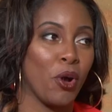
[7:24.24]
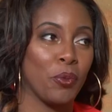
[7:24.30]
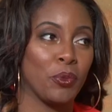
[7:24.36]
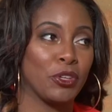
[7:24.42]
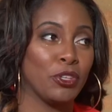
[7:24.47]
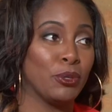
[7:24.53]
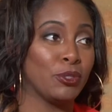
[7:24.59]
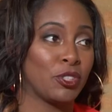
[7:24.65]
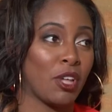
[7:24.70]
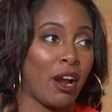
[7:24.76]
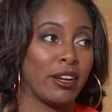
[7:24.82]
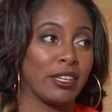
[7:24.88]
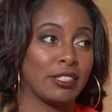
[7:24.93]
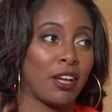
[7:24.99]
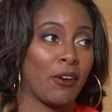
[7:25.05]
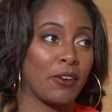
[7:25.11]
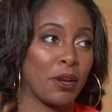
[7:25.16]
point when you
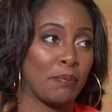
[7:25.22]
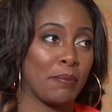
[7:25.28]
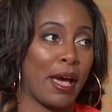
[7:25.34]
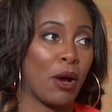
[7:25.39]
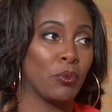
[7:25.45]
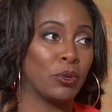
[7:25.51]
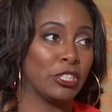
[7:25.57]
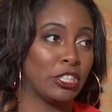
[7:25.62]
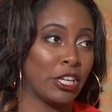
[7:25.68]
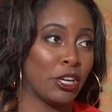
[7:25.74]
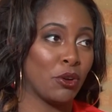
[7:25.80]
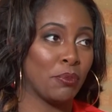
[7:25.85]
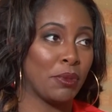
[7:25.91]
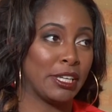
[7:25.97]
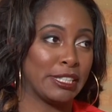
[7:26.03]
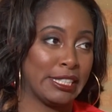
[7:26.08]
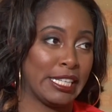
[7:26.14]
started talking about with
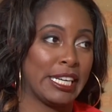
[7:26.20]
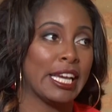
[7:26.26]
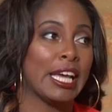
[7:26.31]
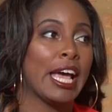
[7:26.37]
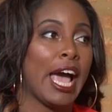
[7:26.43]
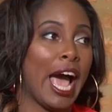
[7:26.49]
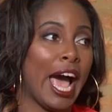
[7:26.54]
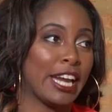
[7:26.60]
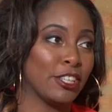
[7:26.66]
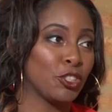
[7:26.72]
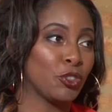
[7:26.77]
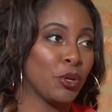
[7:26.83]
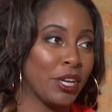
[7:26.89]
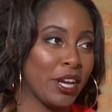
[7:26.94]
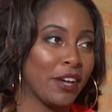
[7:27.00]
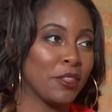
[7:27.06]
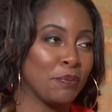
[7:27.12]
gentlemen and how to
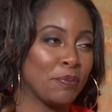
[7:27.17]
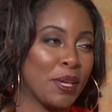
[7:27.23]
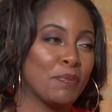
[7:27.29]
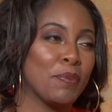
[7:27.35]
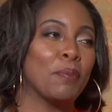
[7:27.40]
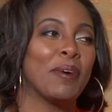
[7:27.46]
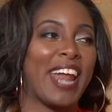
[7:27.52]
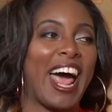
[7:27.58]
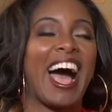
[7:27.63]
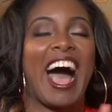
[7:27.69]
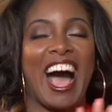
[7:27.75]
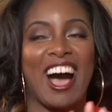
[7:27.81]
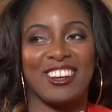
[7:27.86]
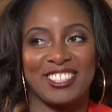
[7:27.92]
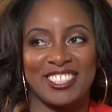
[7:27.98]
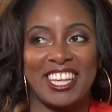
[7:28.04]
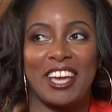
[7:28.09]
treat other people. But
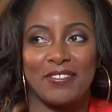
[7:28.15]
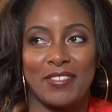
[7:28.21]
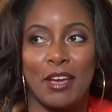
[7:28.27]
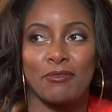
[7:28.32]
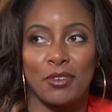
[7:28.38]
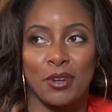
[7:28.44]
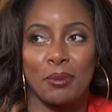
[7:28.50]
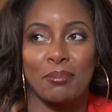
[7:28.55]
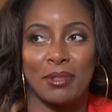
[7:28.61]
I'll save that for